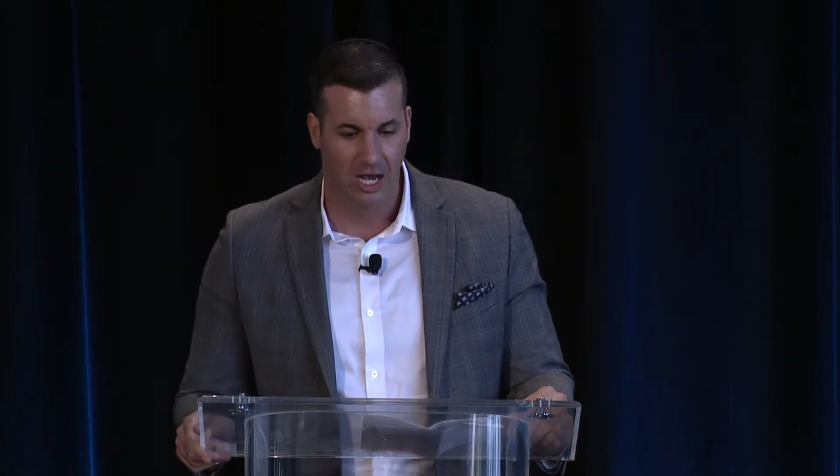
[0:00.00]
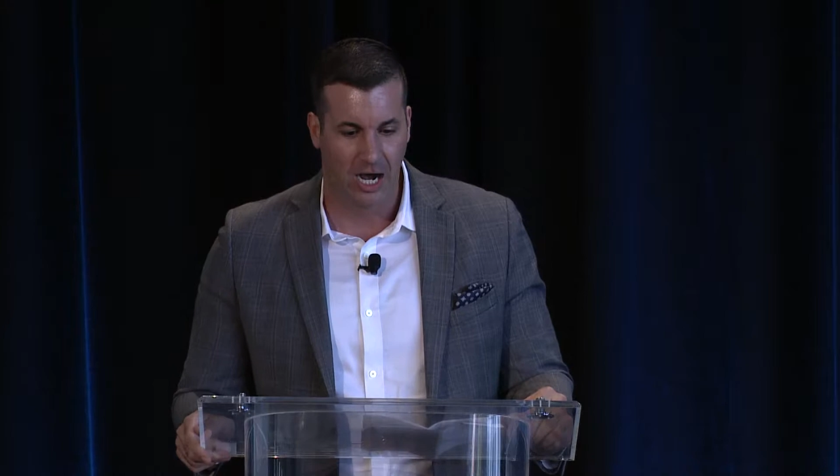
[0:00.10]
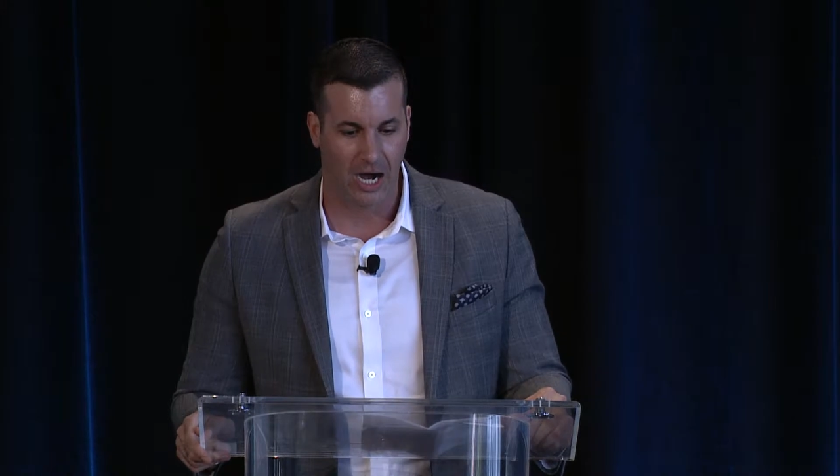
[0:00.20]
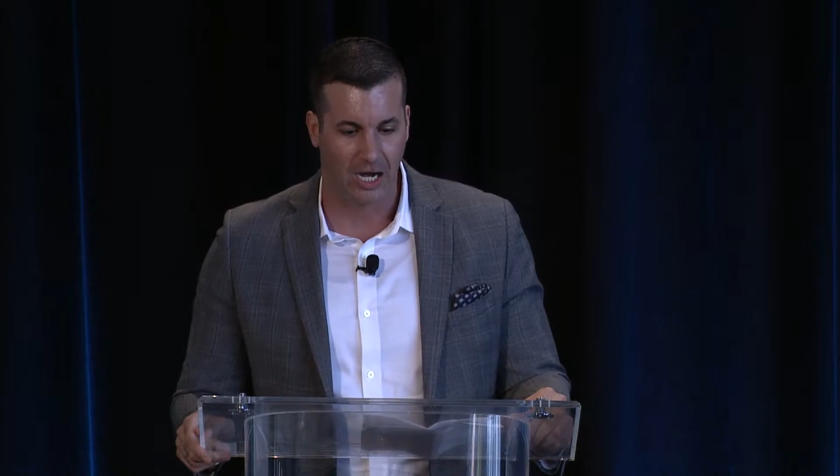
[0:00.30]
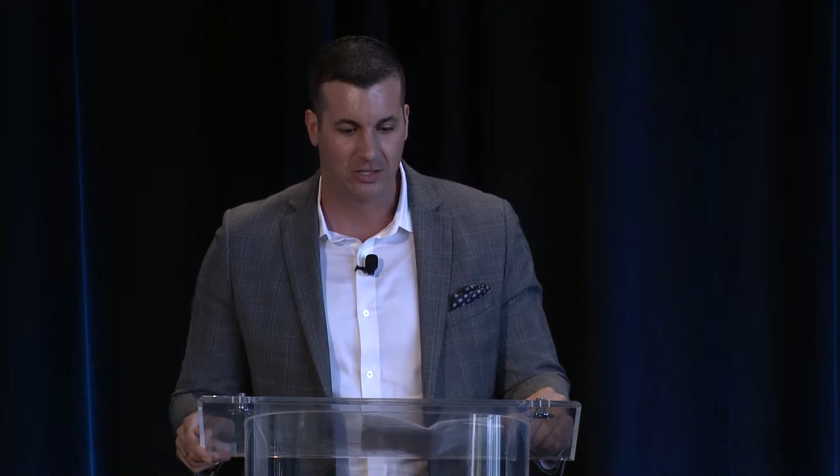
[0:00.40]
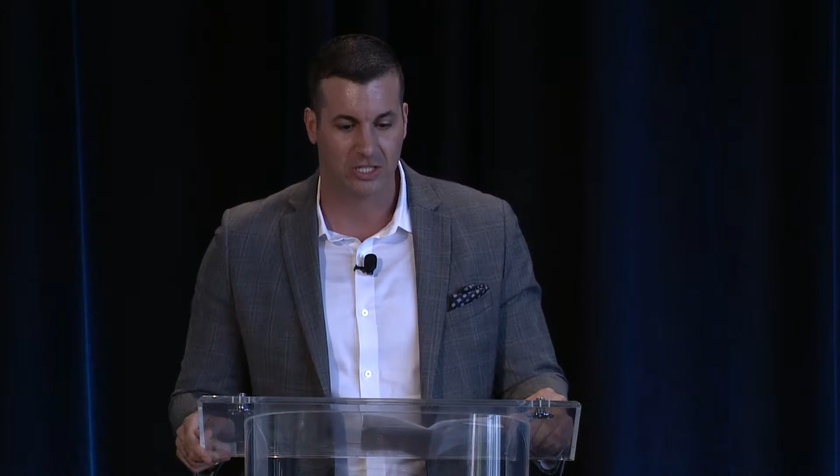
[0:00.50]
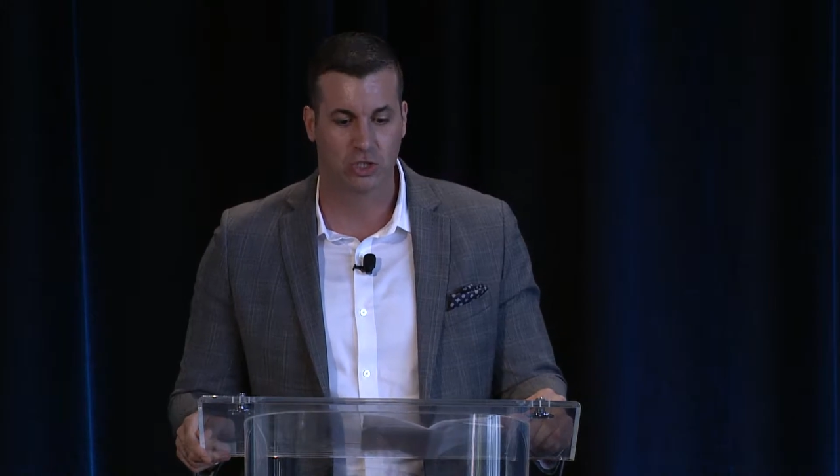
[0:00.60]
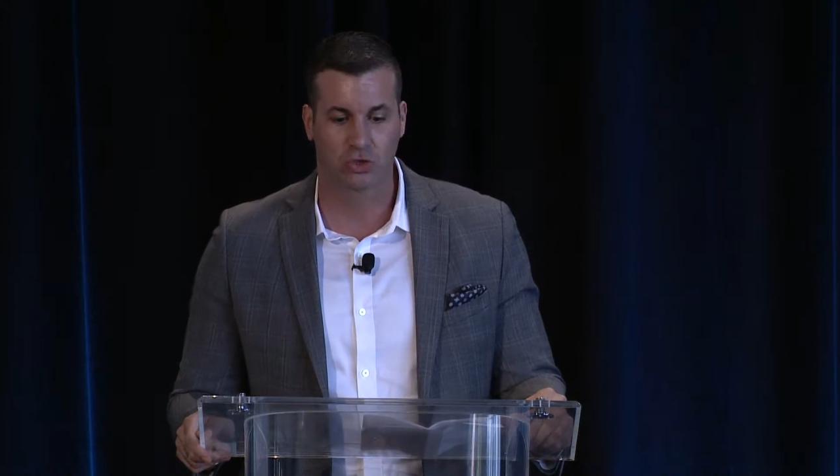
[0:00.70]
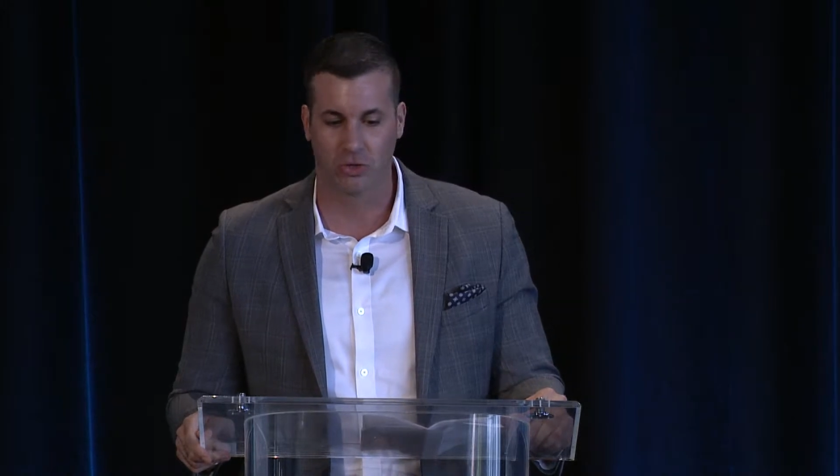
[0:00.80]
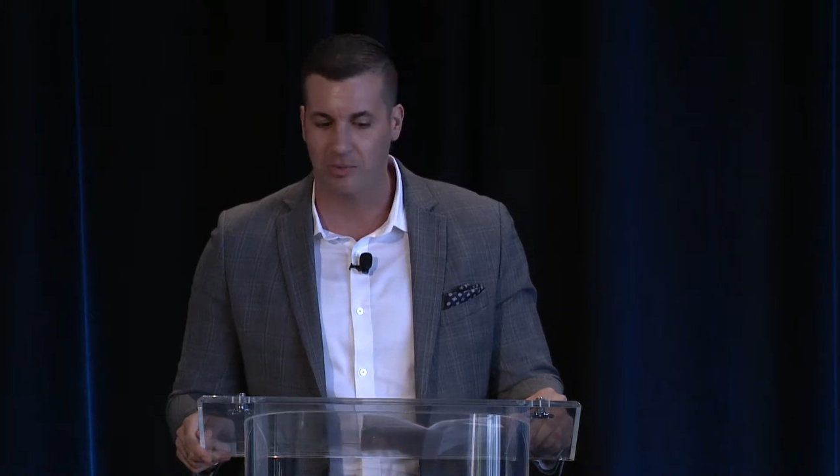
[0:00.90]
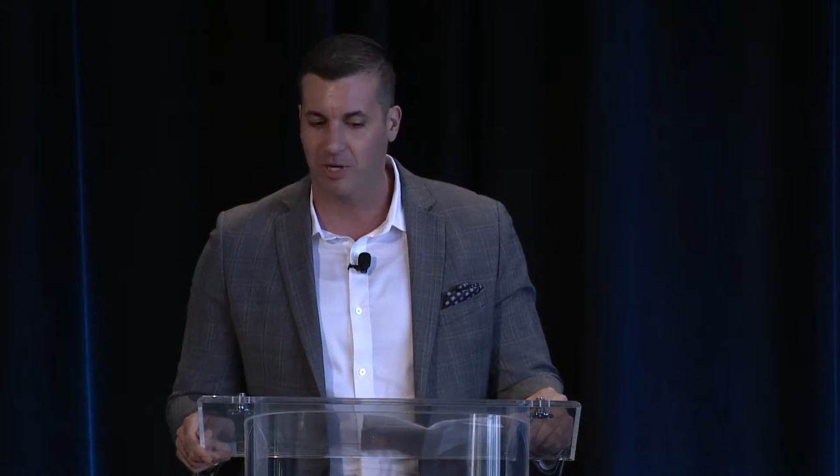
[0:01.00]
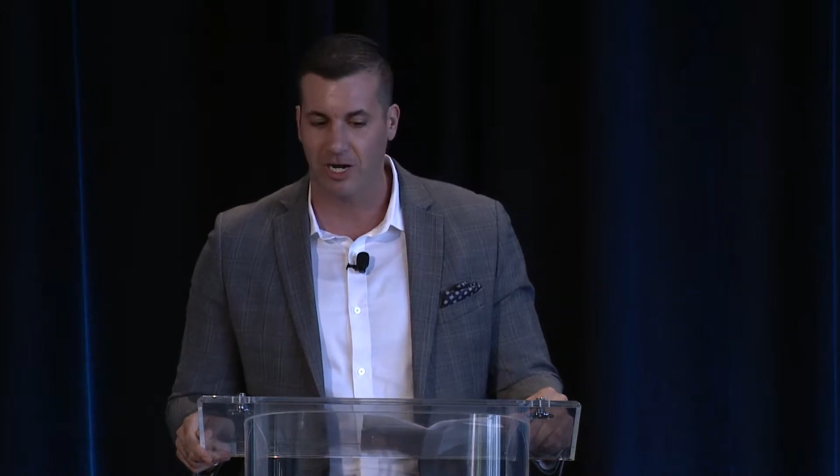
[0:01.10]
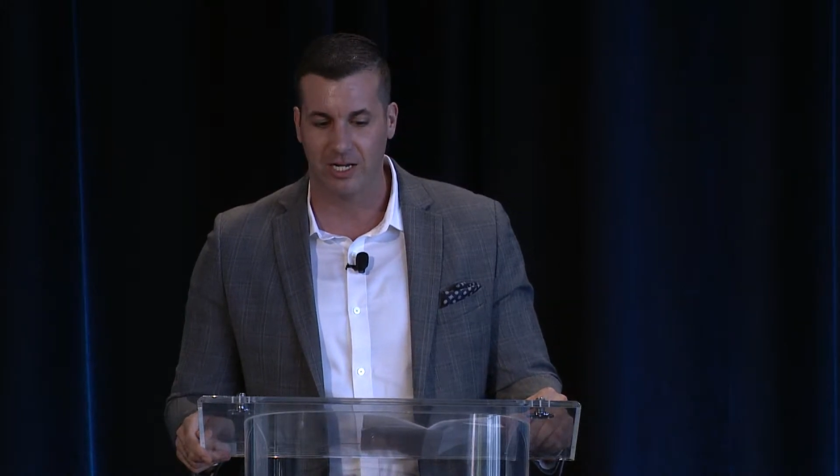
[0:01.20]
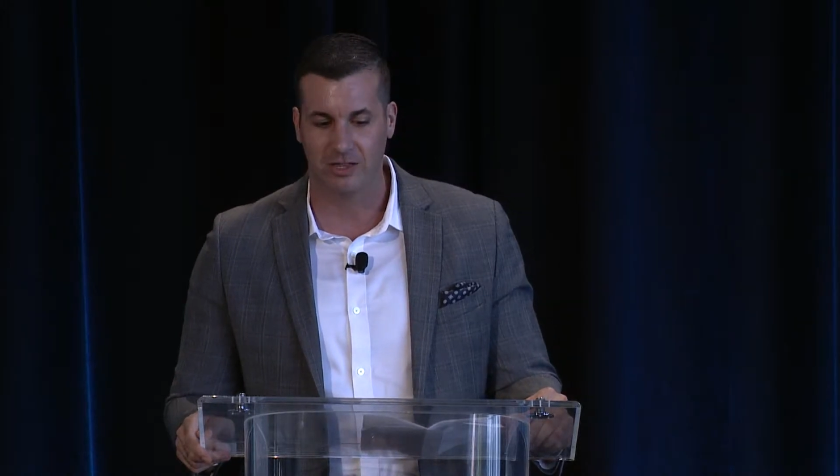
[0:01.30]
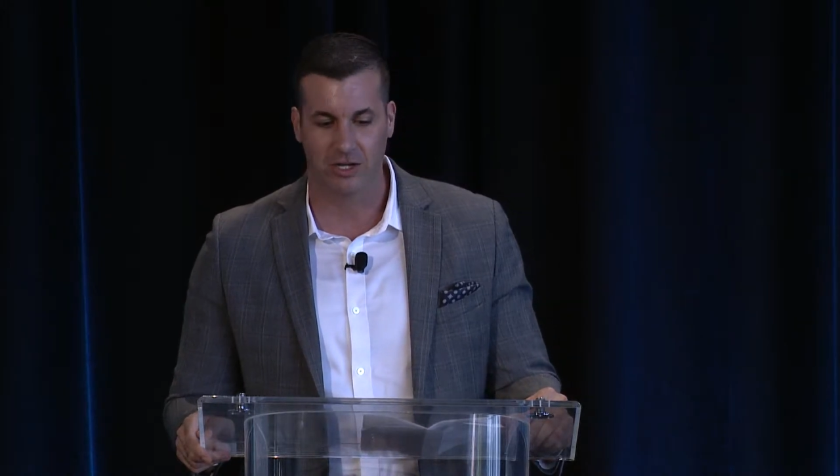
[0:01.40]
Uh, they
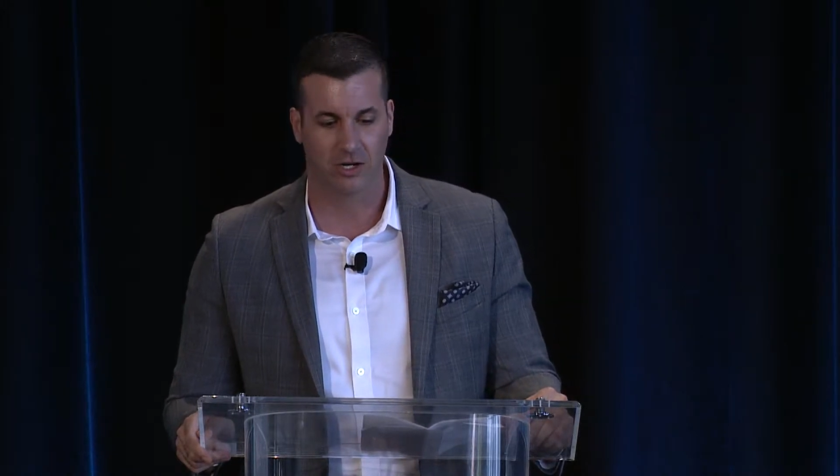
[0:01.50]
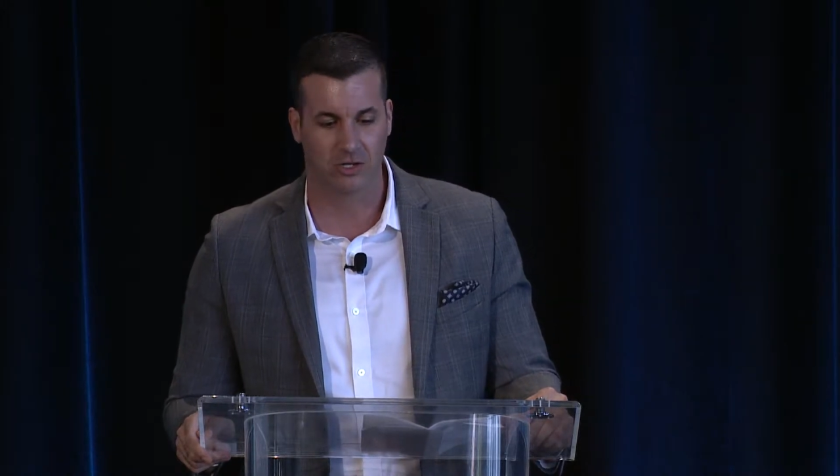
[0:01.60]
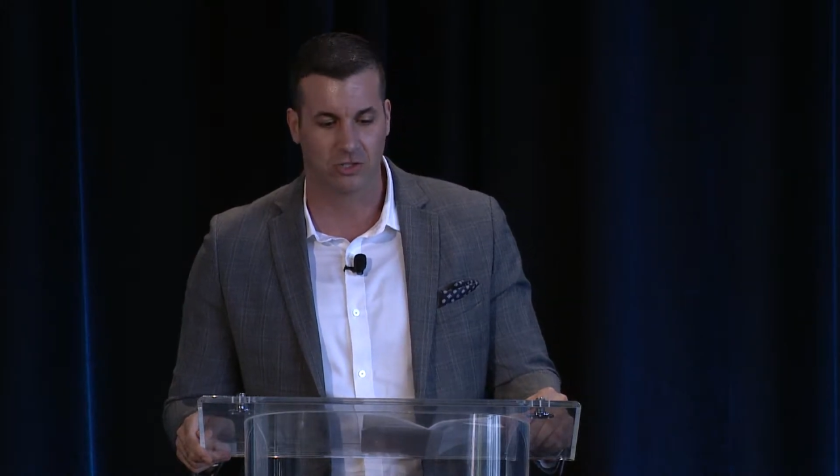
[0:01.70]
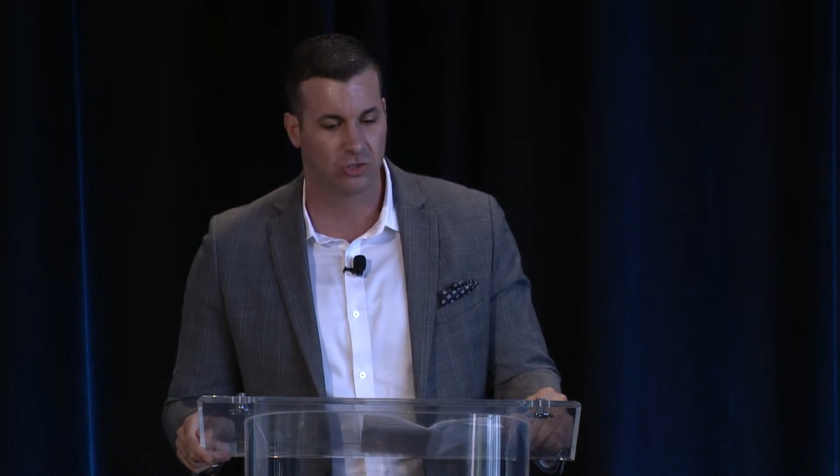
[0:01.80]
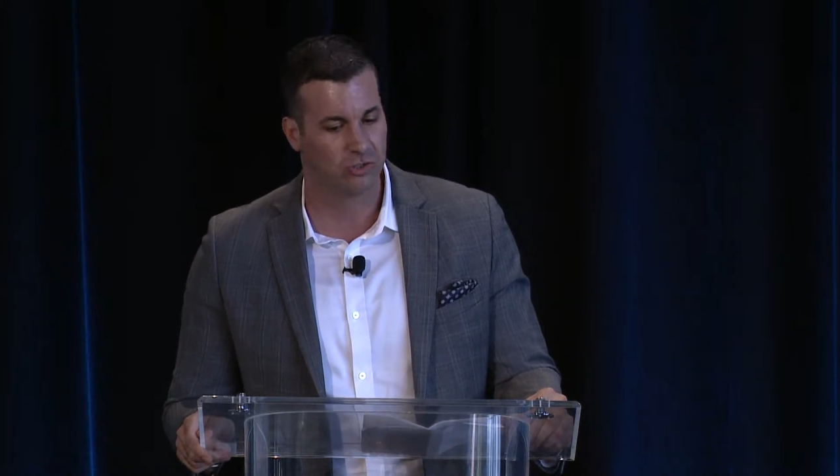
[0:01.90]
streamlined their due